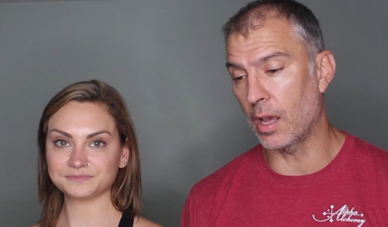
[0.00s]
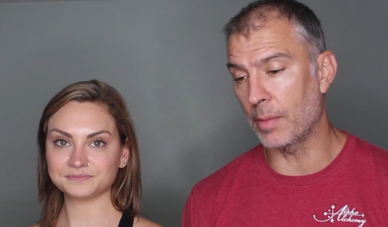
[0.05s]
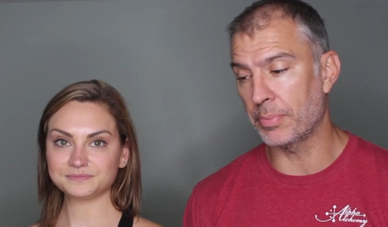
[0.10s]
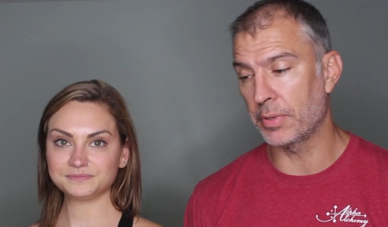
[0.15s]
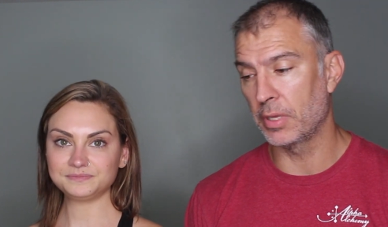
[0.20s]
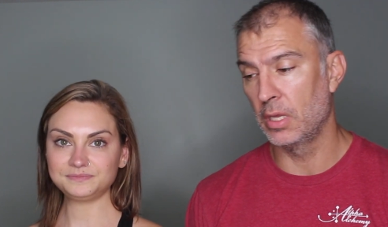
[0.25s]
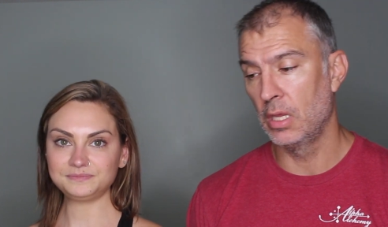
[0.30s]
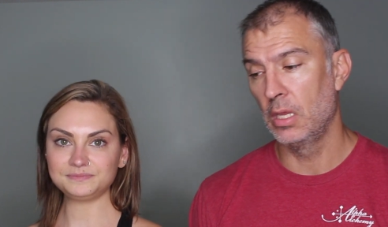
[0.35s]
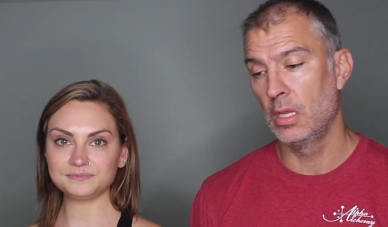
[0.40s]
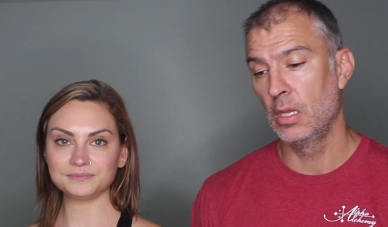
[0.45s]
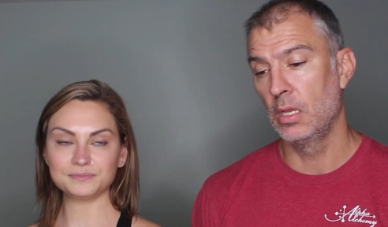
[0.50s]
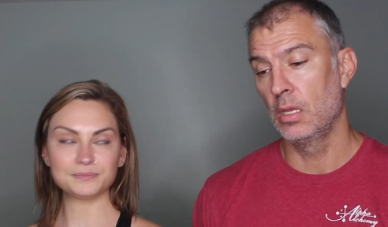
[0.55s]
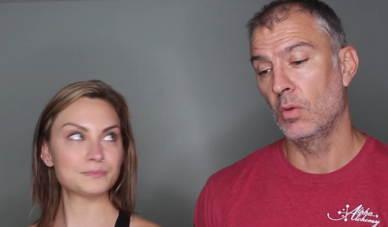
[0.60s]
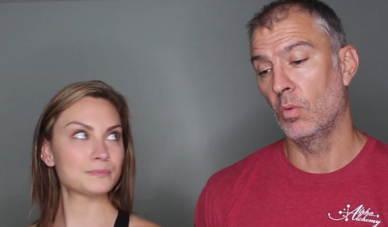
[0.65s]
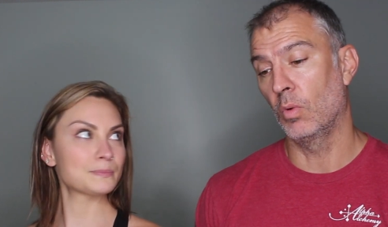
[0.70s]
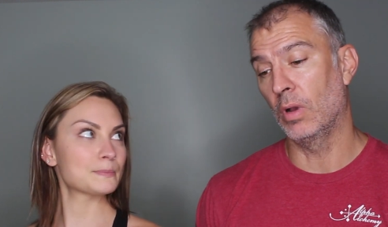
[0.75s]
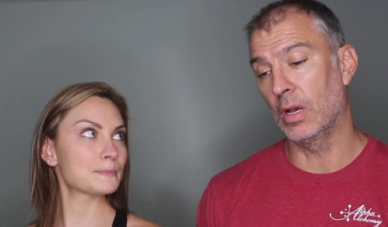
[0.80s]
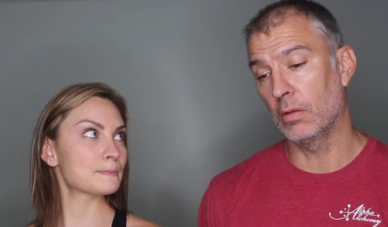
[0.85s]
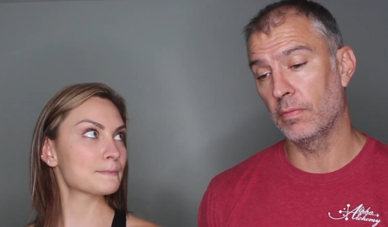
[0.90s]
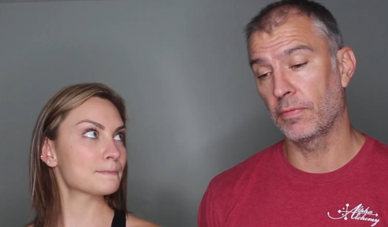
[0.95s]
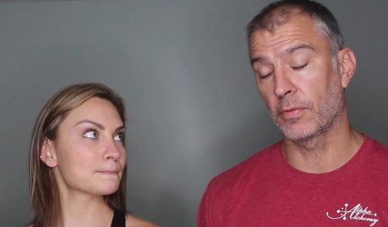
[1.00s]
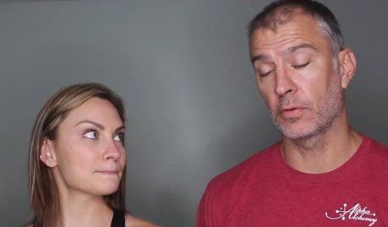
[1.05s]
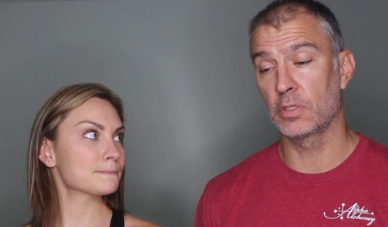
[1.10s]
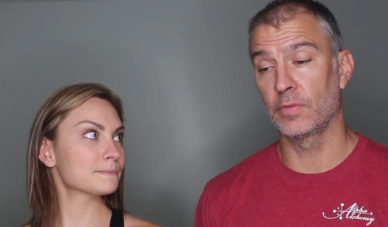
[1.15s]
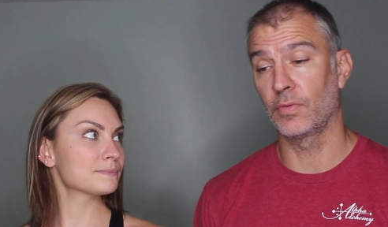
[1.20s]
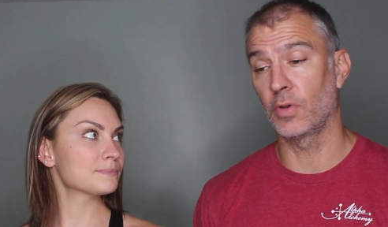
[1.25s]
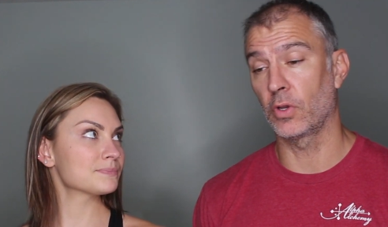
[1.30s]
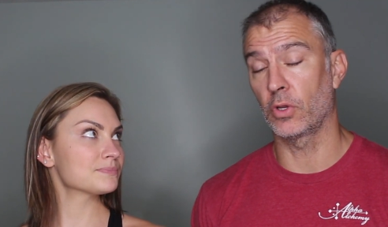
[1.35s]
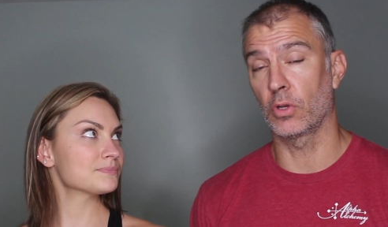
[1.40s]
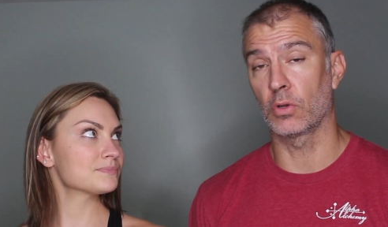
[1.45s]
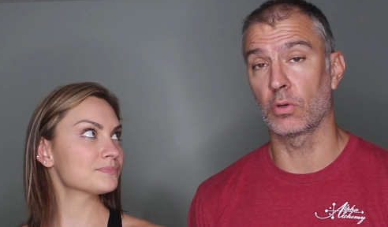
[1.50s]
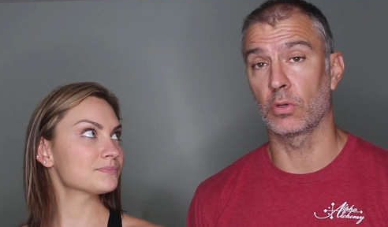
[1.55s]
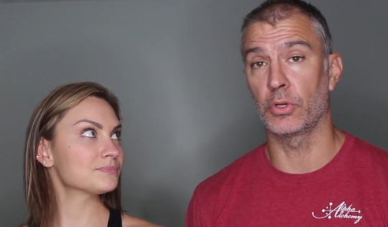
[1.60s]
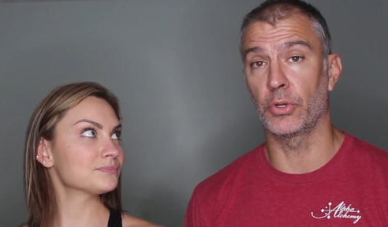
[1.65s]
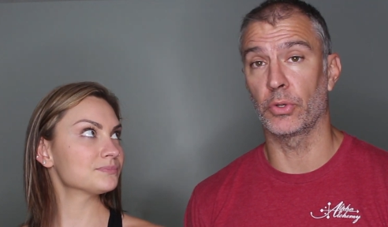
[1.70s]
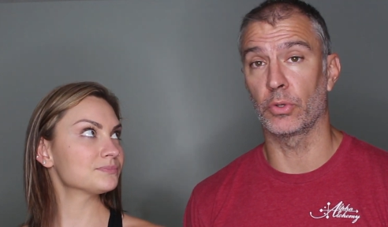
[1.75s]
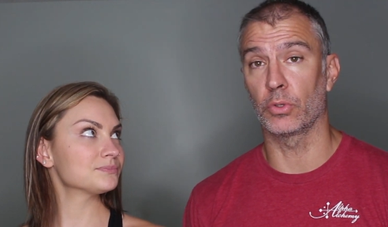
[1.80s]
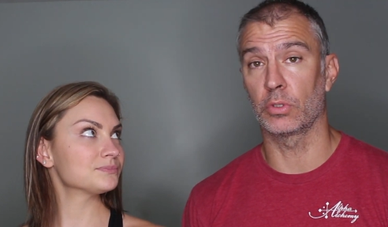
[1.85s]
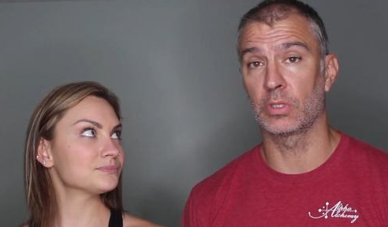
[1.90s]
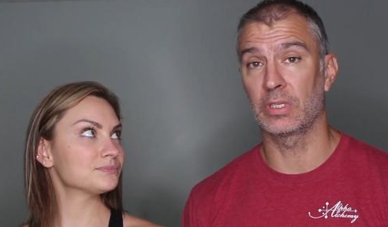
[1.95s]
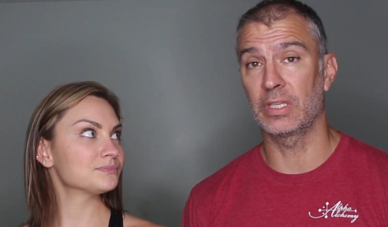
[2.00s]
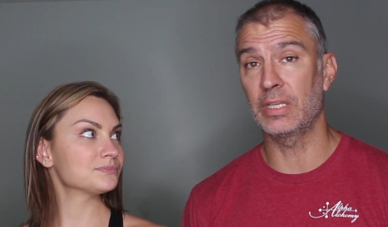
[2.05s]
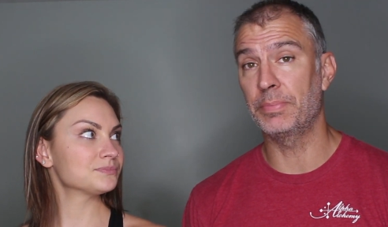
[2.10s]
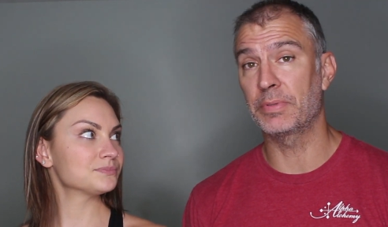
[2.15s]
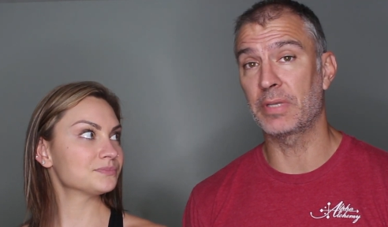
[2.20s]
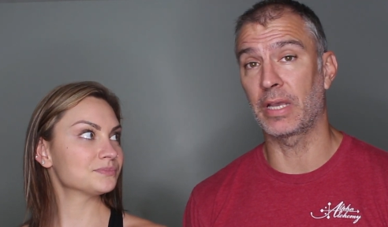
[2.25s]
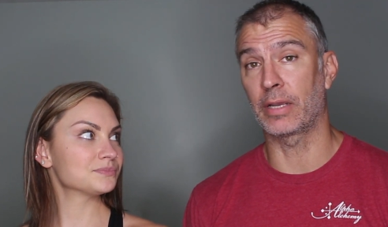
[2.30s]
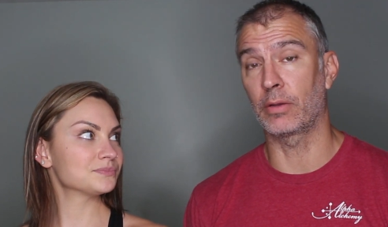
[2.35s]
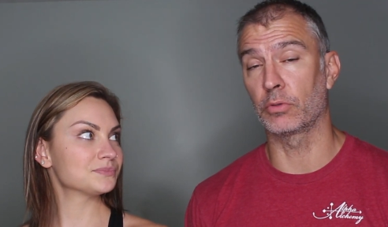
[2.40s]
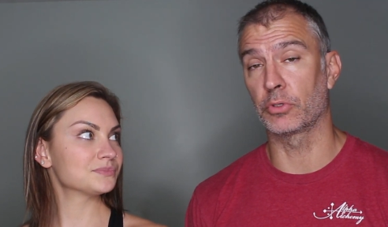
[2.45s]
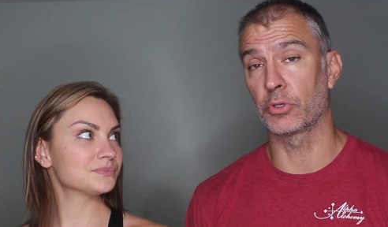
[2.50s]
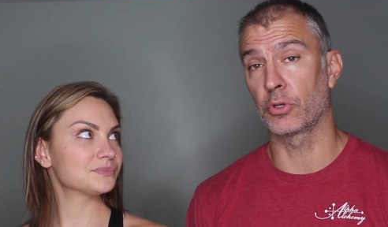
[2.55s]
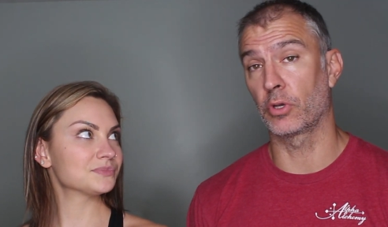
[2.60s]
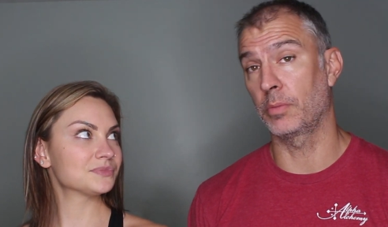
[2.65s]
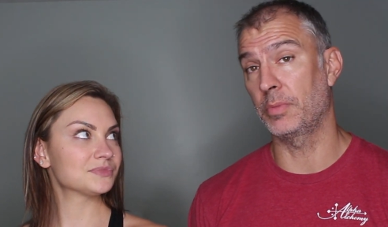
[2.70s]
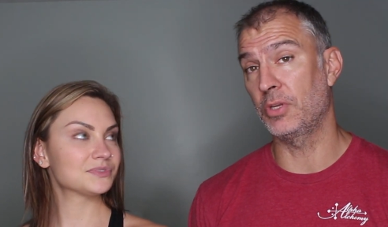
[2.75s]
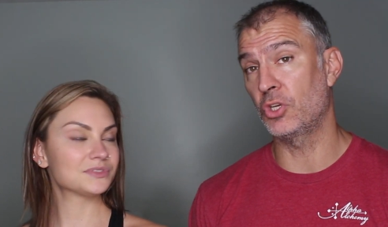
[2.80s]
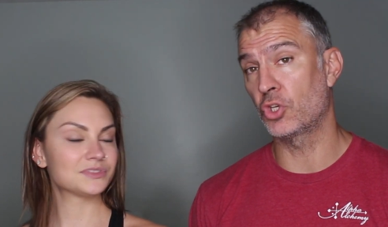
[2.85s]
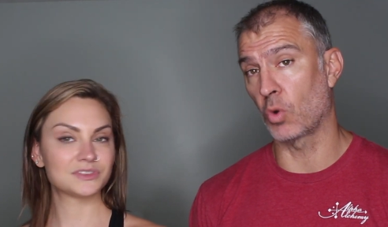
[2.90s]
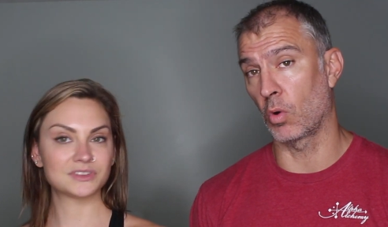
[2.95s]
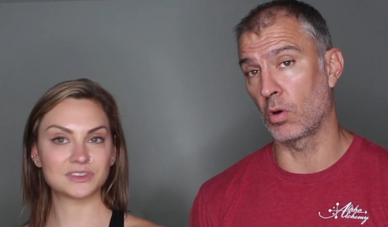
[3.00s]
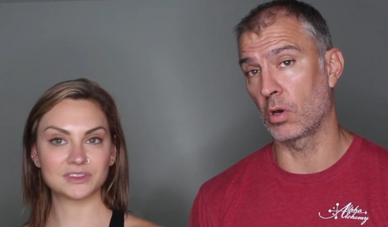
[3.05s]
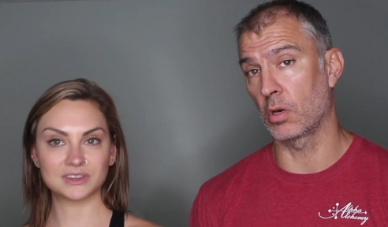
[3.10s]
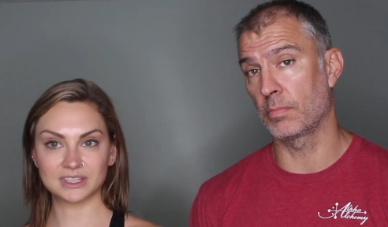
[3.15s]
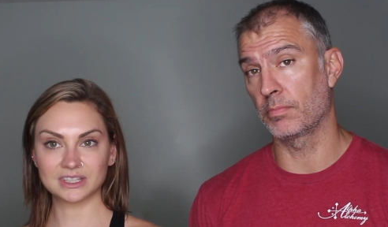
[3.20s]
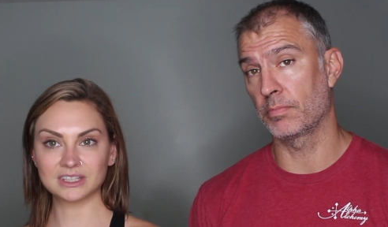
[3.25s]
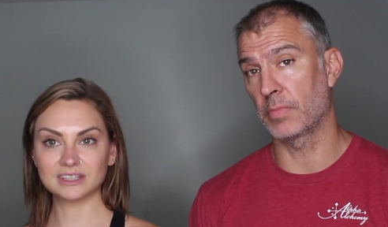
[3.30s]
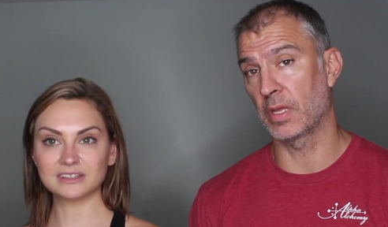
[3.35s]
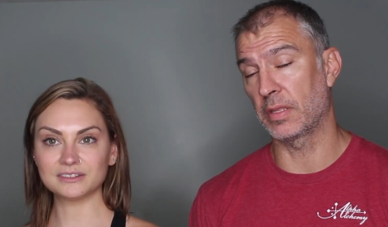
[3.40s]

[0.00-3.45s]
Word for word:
Speaker 1: up, well, first of all, your sleep cycles are going to be shorter.